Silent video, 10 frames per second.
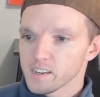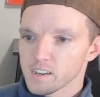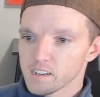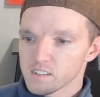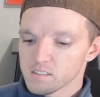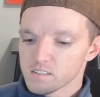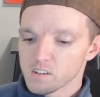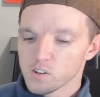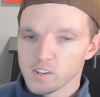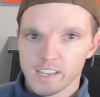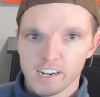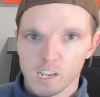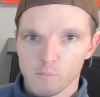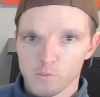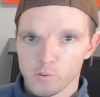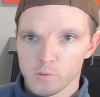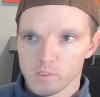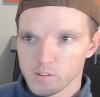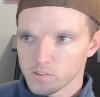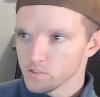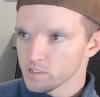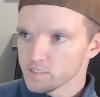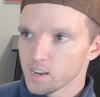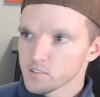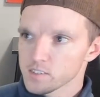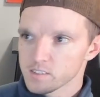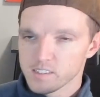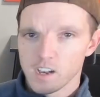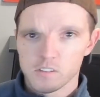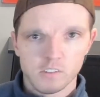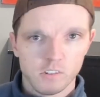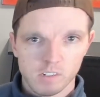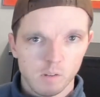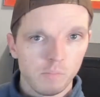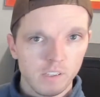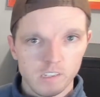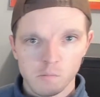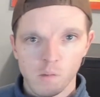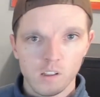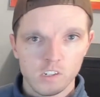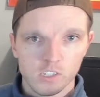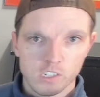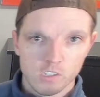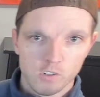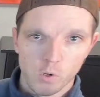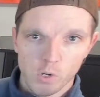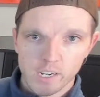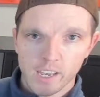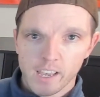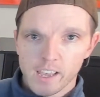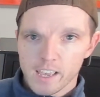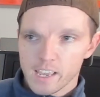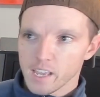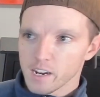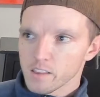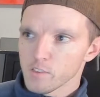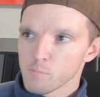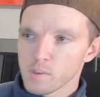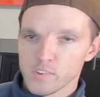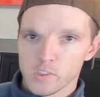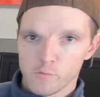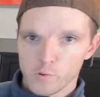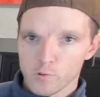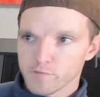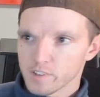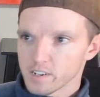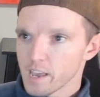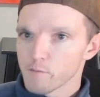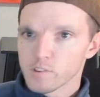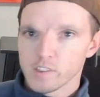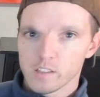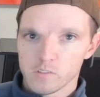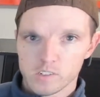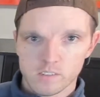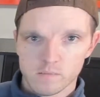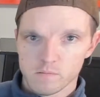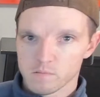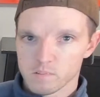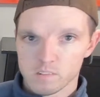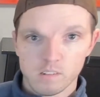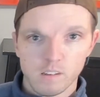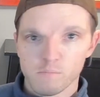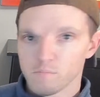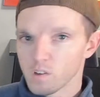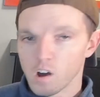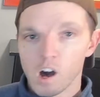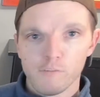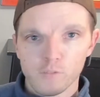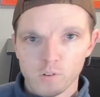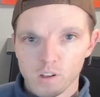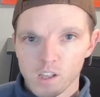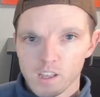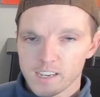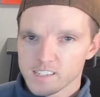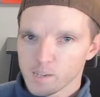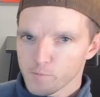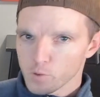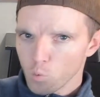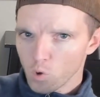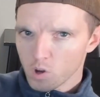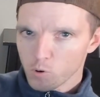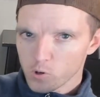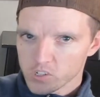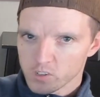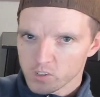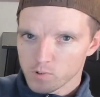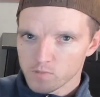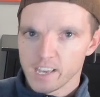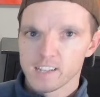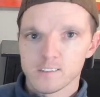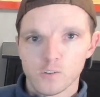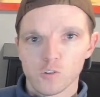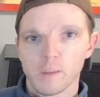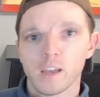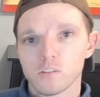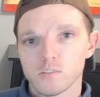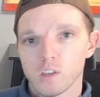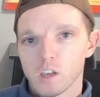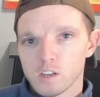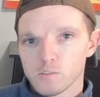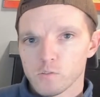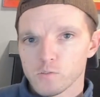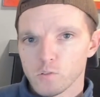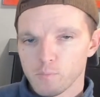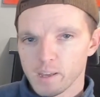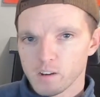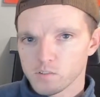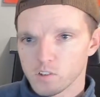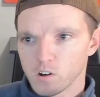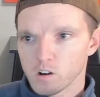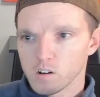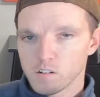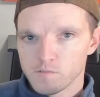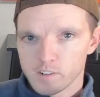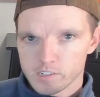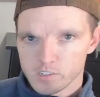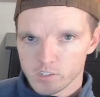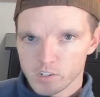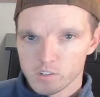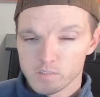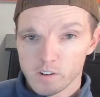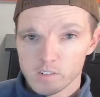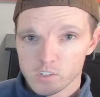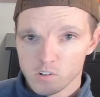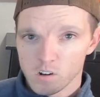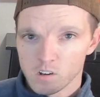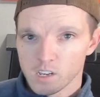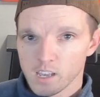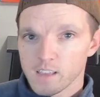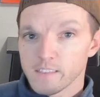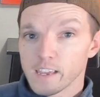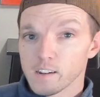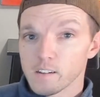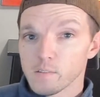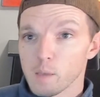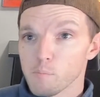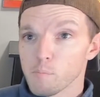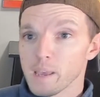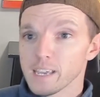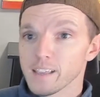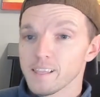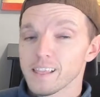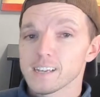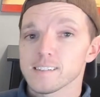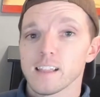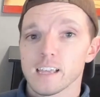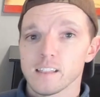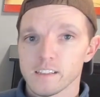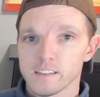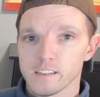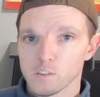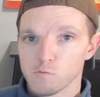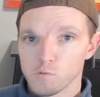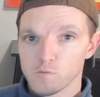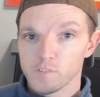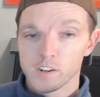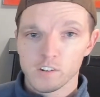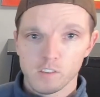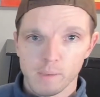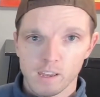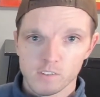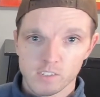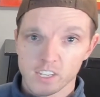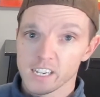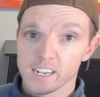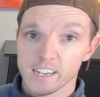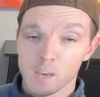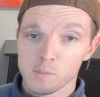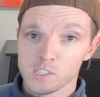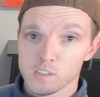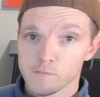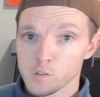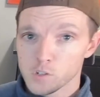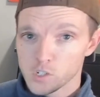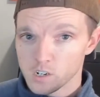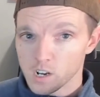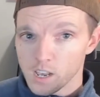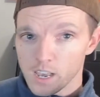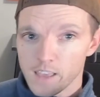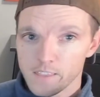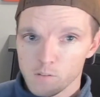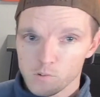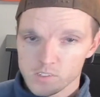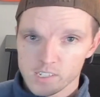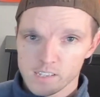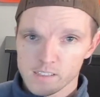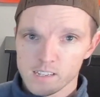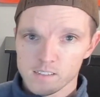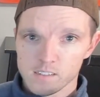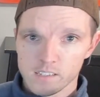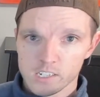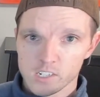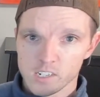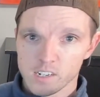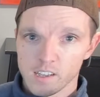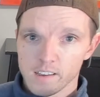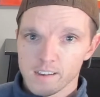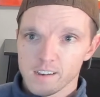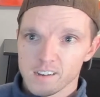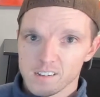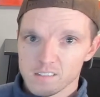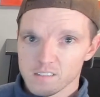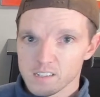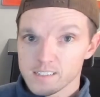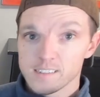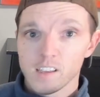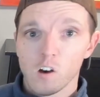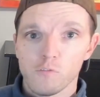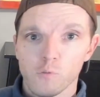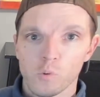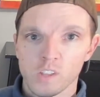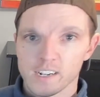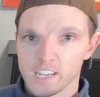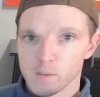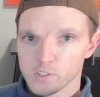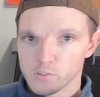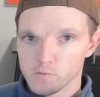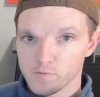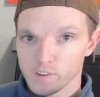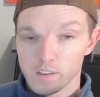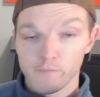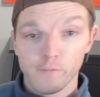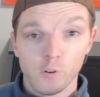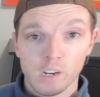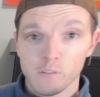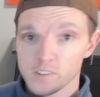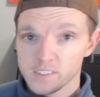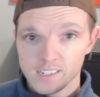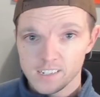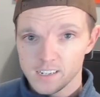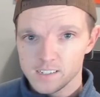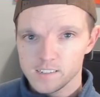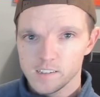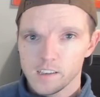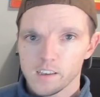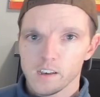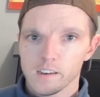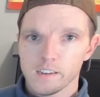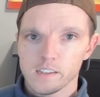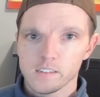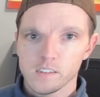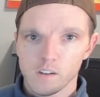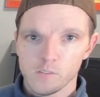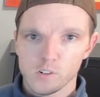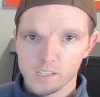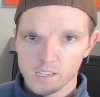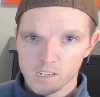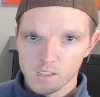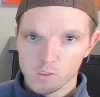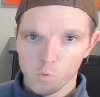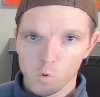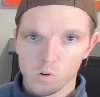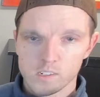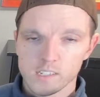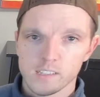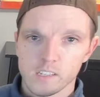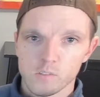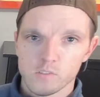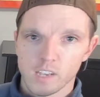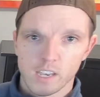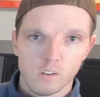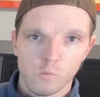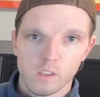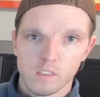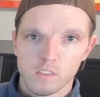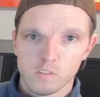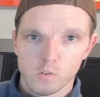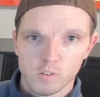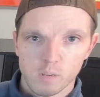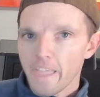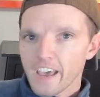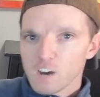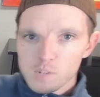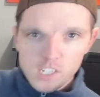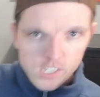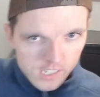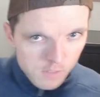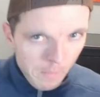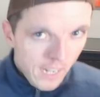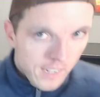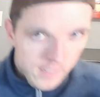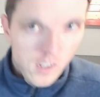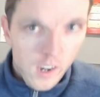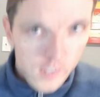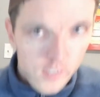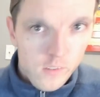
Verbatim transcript: uh, a hurricane came through and there's these houses. These houses are completely demolished and destroyed, and it's missing the roof, and everything looks awful, except for the one portion of the roof that had solar panels. So the solar panels are, are very secure, they're very strong. They, they make it less likely that the roof under the panels is going to get damaged in the future. And then once again, the insulation uh, itself will not damage the roof. And if for any reason it does, uh, it is covered in the warranty that you signed with the solar. How much is maintenance?